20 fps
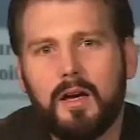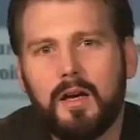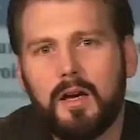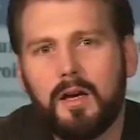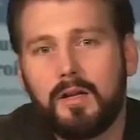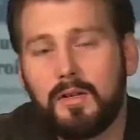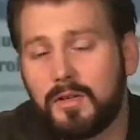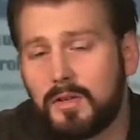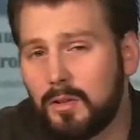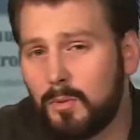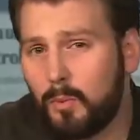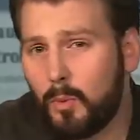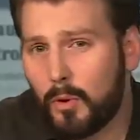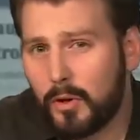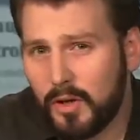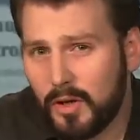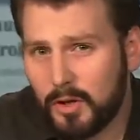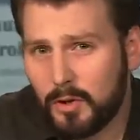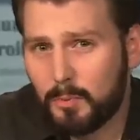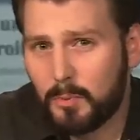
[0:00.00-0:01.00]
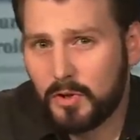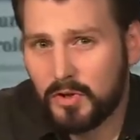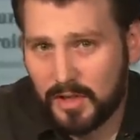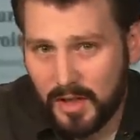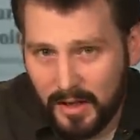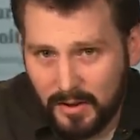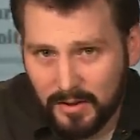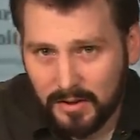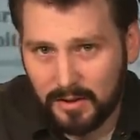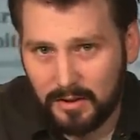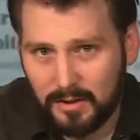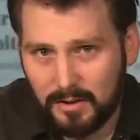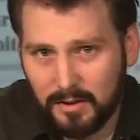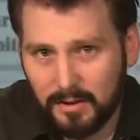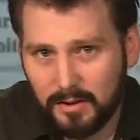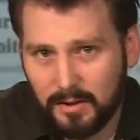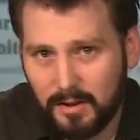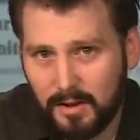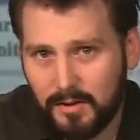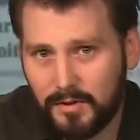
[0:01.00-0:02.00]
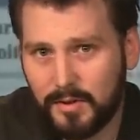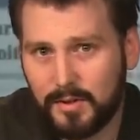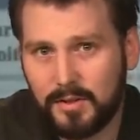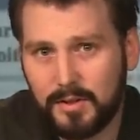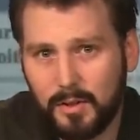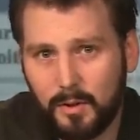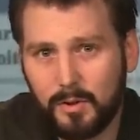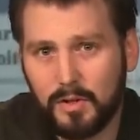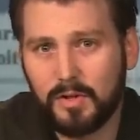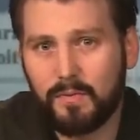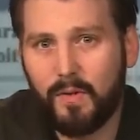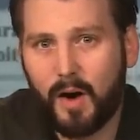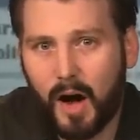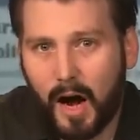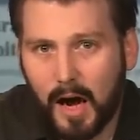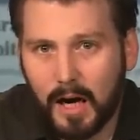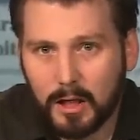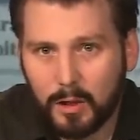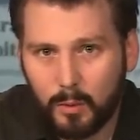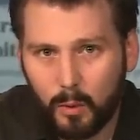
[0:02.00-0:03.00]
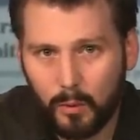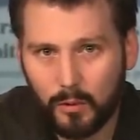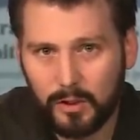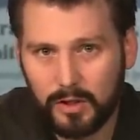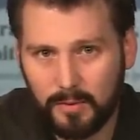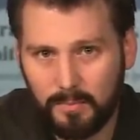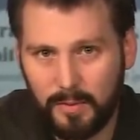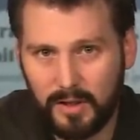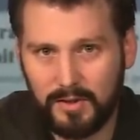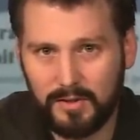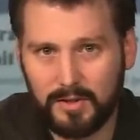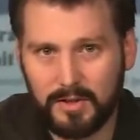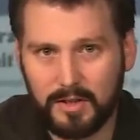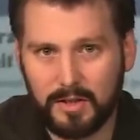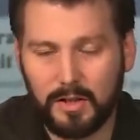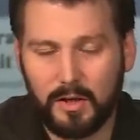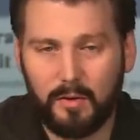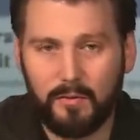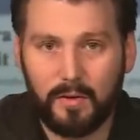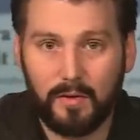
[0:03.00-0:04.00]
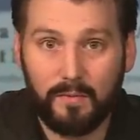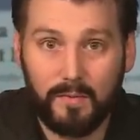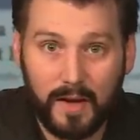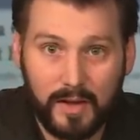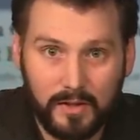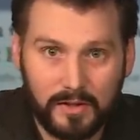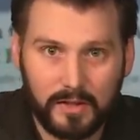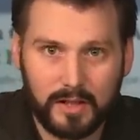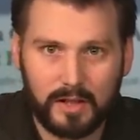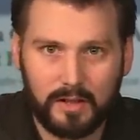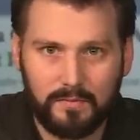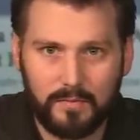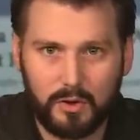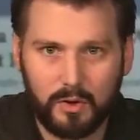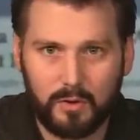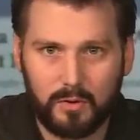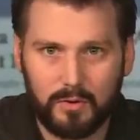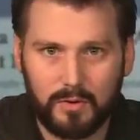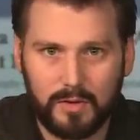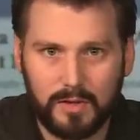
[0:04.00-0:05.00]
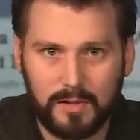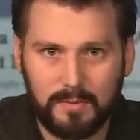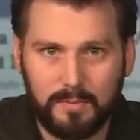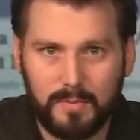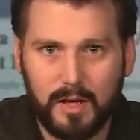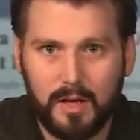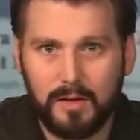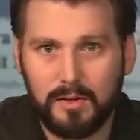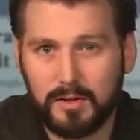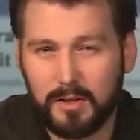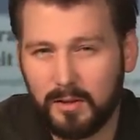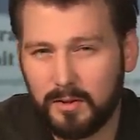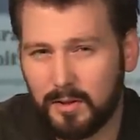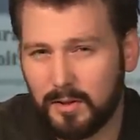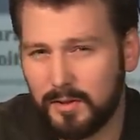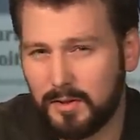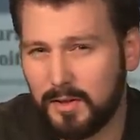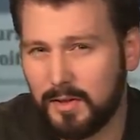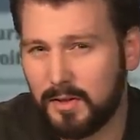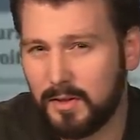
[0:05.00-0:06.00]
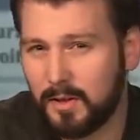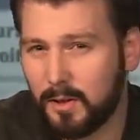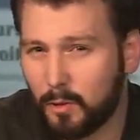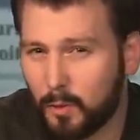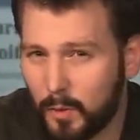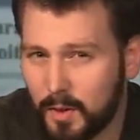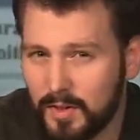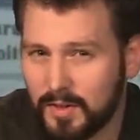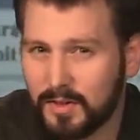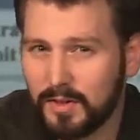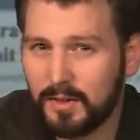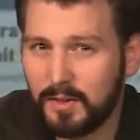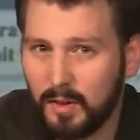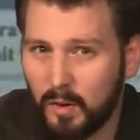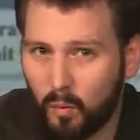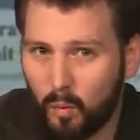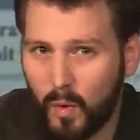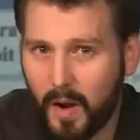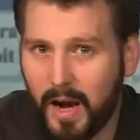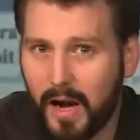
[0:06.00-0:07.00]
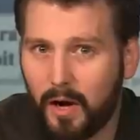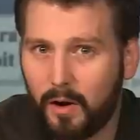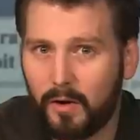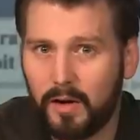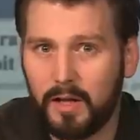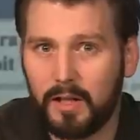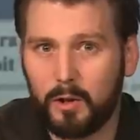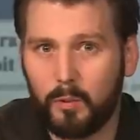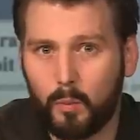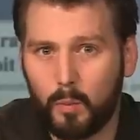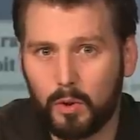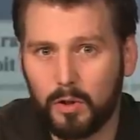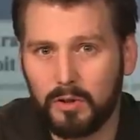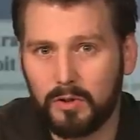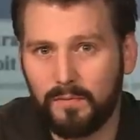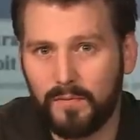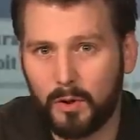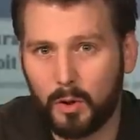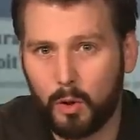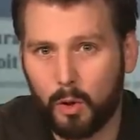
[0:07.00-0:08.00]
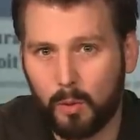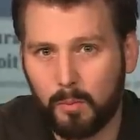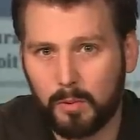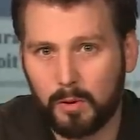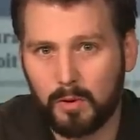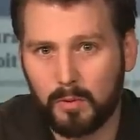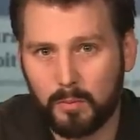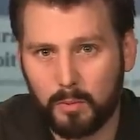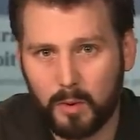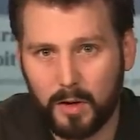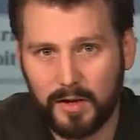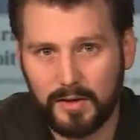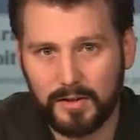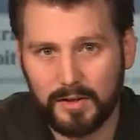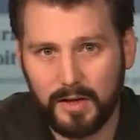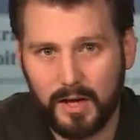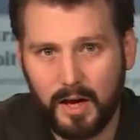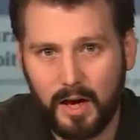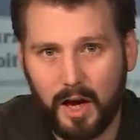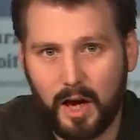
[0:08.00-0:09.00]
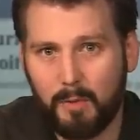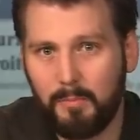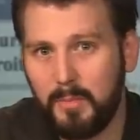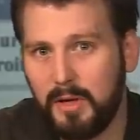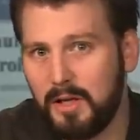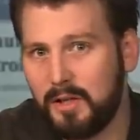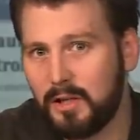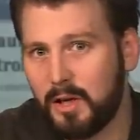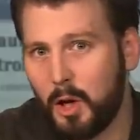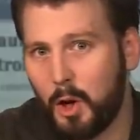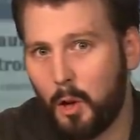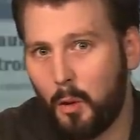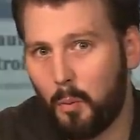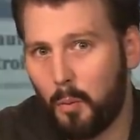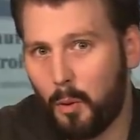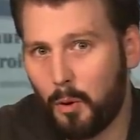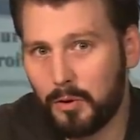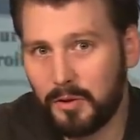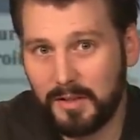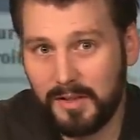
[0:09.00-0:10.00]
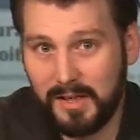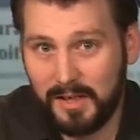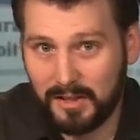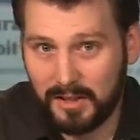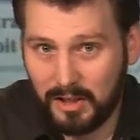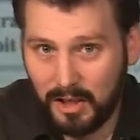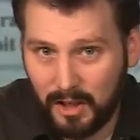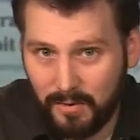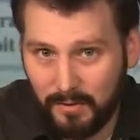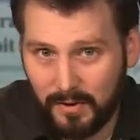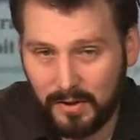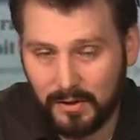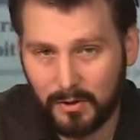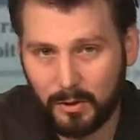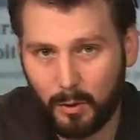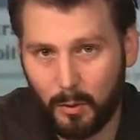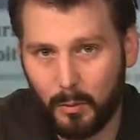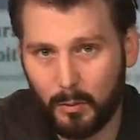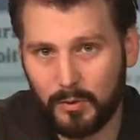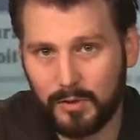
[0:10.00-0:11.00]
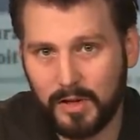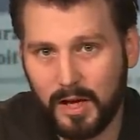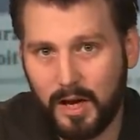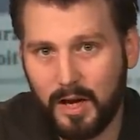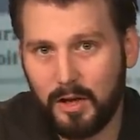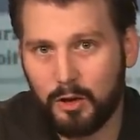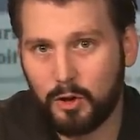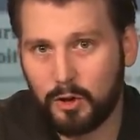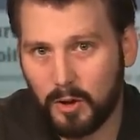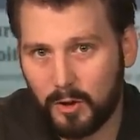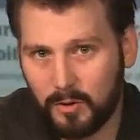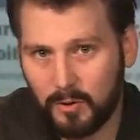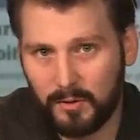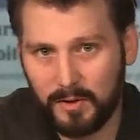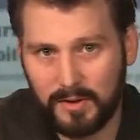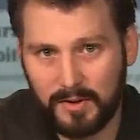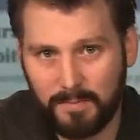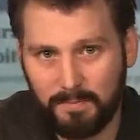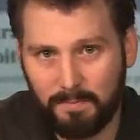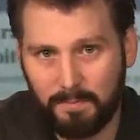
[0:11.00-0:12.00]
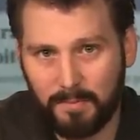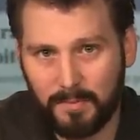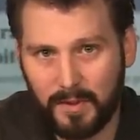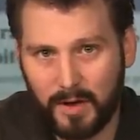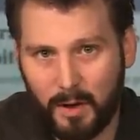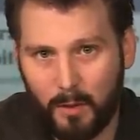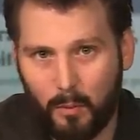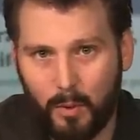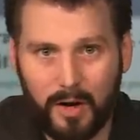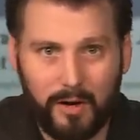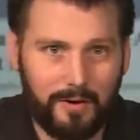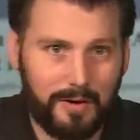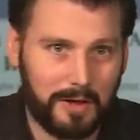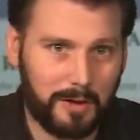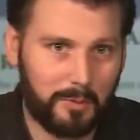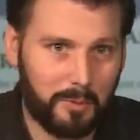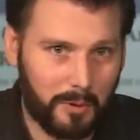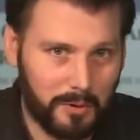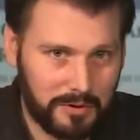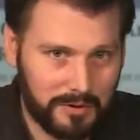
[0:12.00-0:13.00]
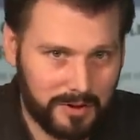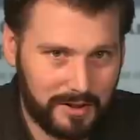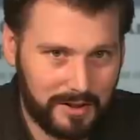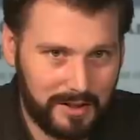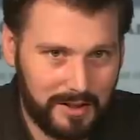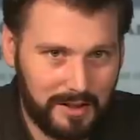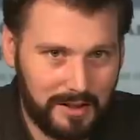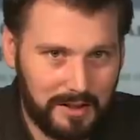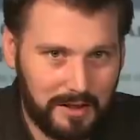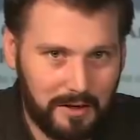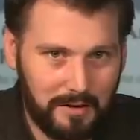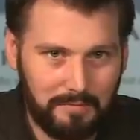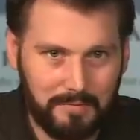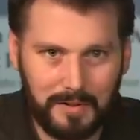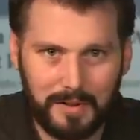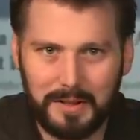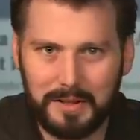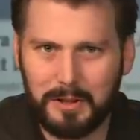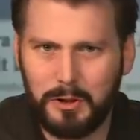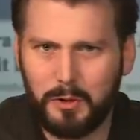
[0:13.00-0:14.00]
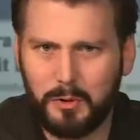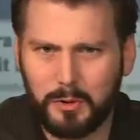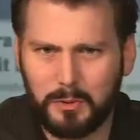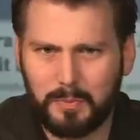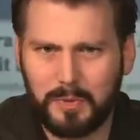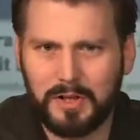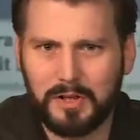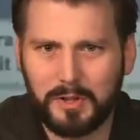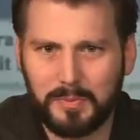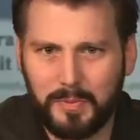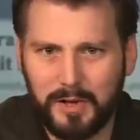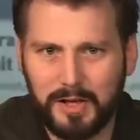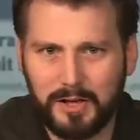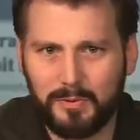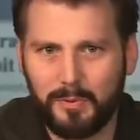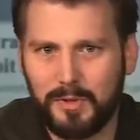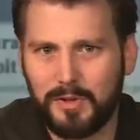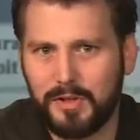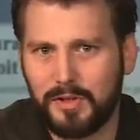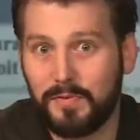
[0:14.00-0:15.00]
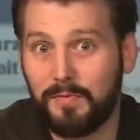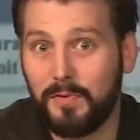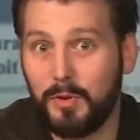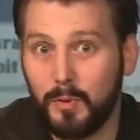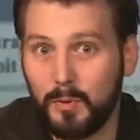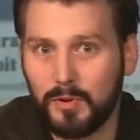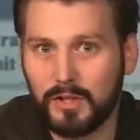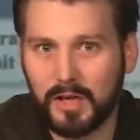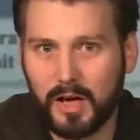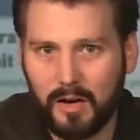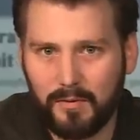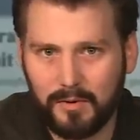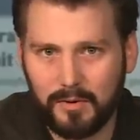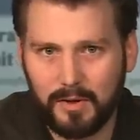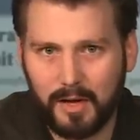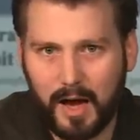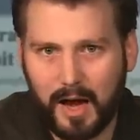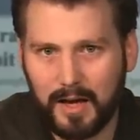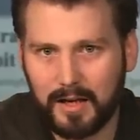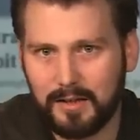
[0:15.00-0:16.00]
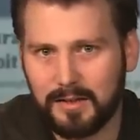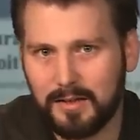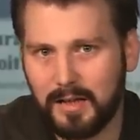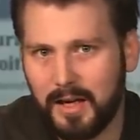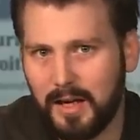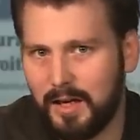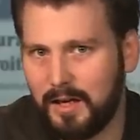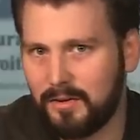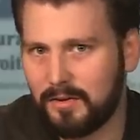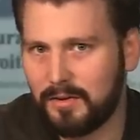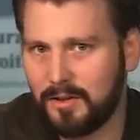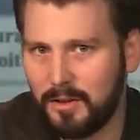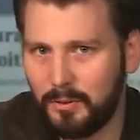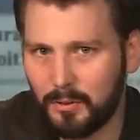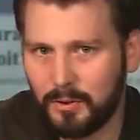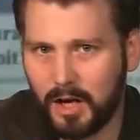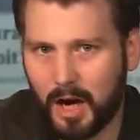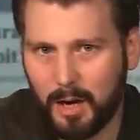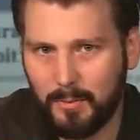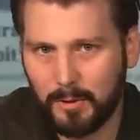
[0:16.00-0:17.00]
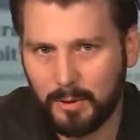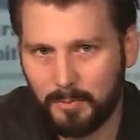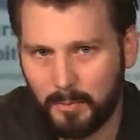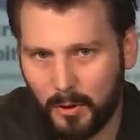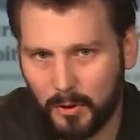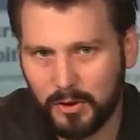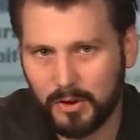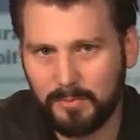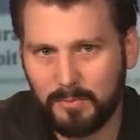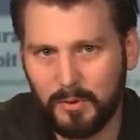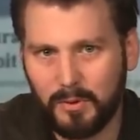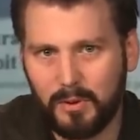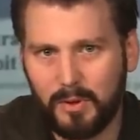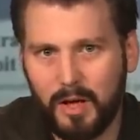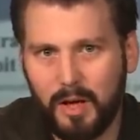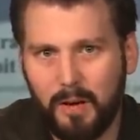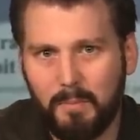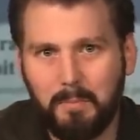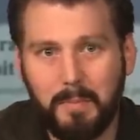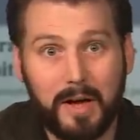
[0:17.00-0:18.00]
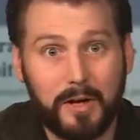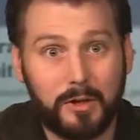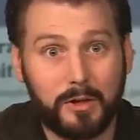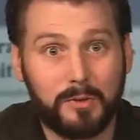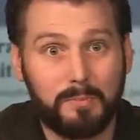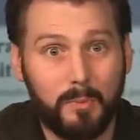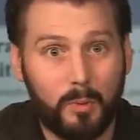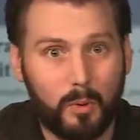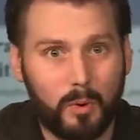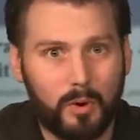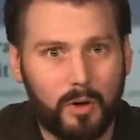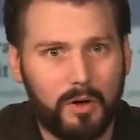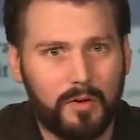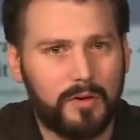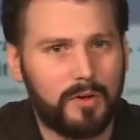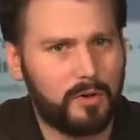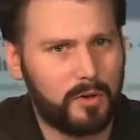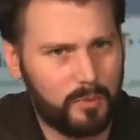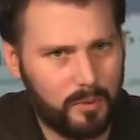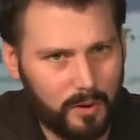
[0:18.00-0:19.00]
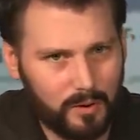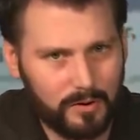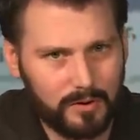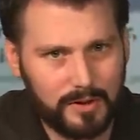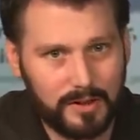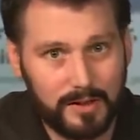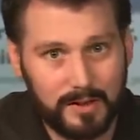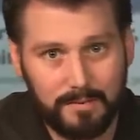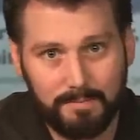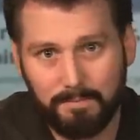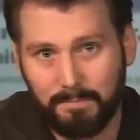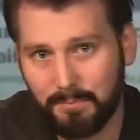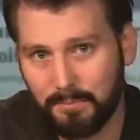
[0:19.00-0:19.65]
And so what it has presented is a series of high quality pieces of investigative journalism, such as is increasingly rare in the world of the corporate press amid what Nick Javies calls churnalism, wherein quantity, filling newsprint space with as few staff and in as little time as possible matters more than quality.